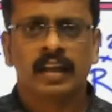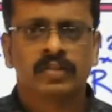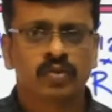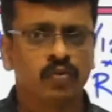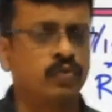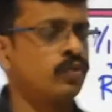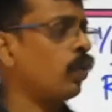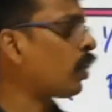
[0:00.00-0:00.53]

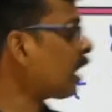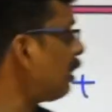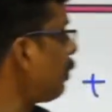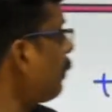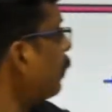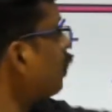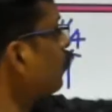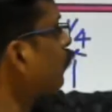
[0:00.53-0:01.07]
So total
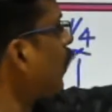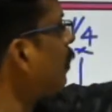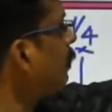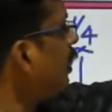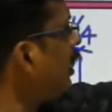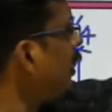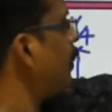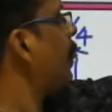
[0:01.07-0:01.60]
number of
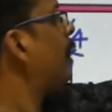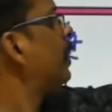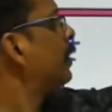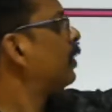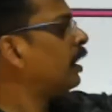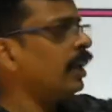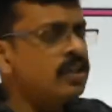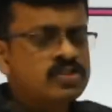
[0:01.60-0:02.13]
family
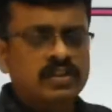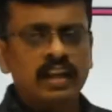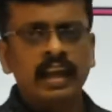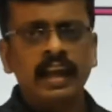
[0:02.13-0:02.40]
is